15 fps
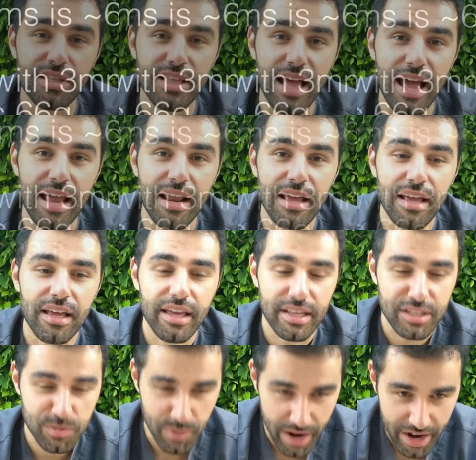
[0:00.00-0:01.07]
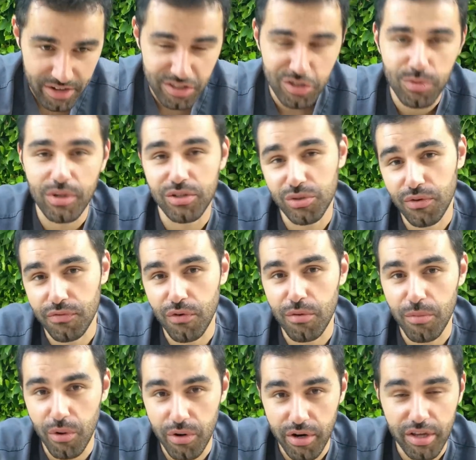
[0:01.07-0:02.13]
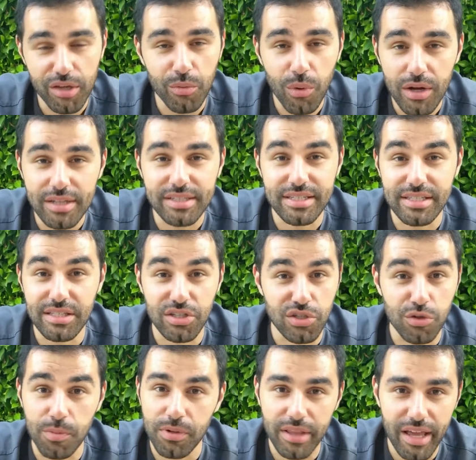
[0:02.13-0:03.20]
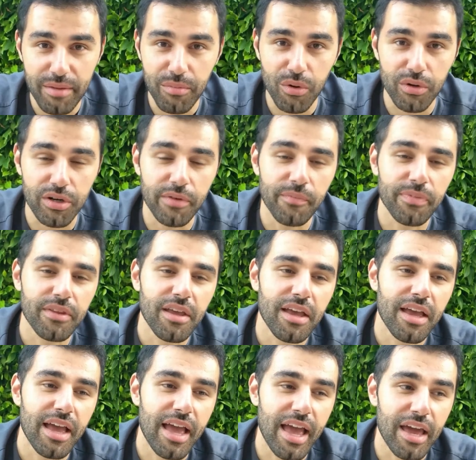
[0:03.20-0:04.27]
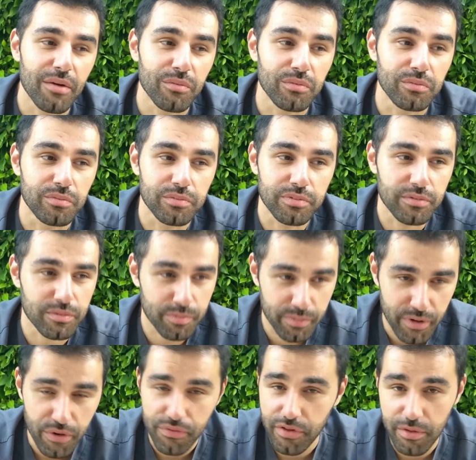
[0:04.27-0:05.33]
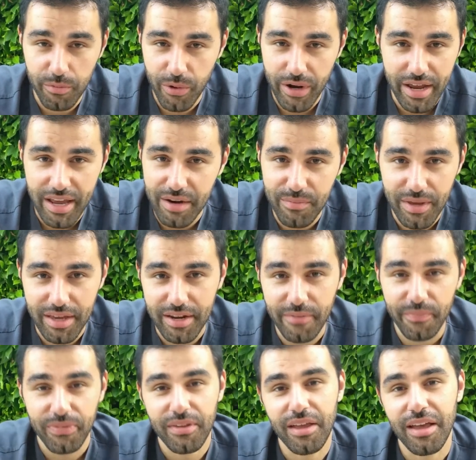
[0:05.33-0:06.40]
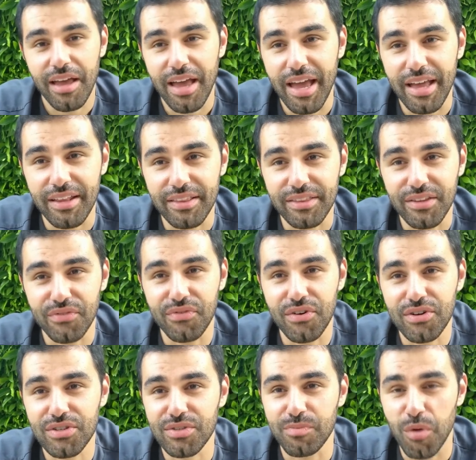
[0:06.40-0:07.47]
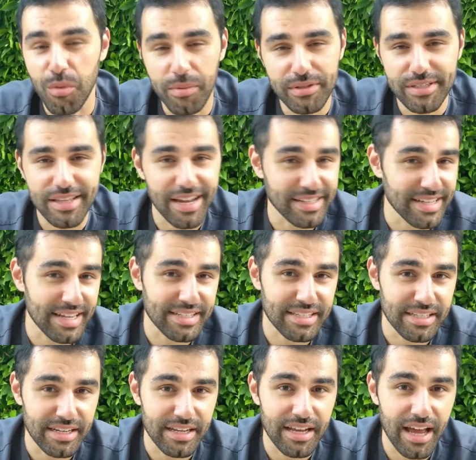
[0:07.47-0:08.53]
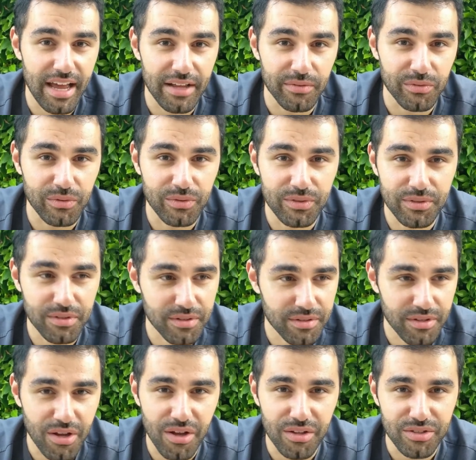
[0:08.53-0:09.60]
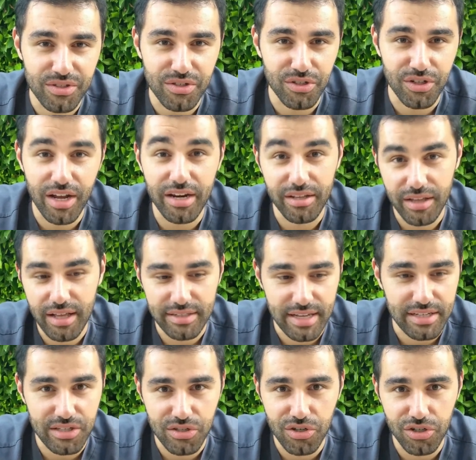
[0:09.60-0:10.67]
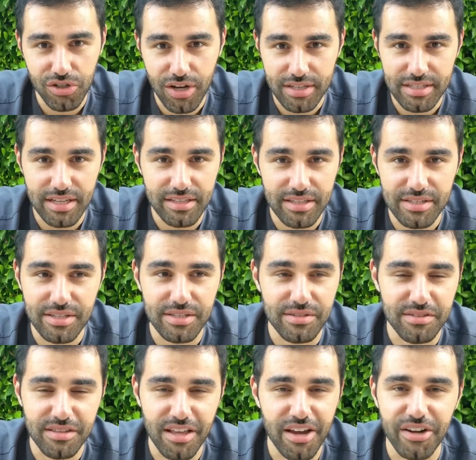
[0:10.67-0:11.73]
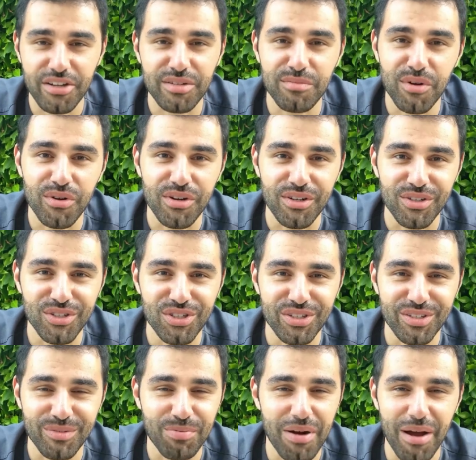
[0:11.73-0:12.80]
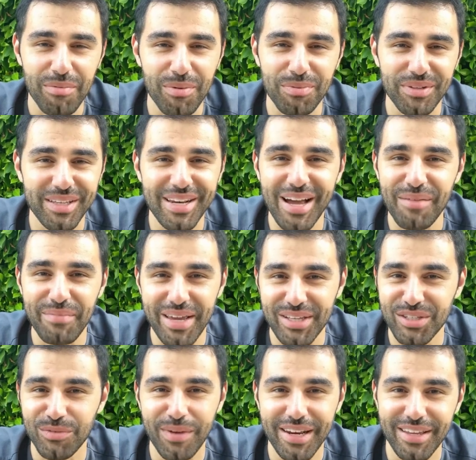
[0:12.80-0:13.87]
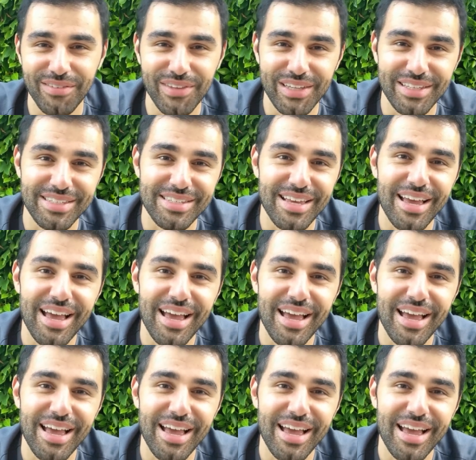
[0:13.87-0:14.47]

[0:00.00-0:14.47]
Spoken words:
that inspired the 2204 motor. He wants the super light motor, and Purefoot went ahead and made it. And the first moment that I tested it, I texted Sergio. I said, "This is not a good motor. You should probably not make too many of these."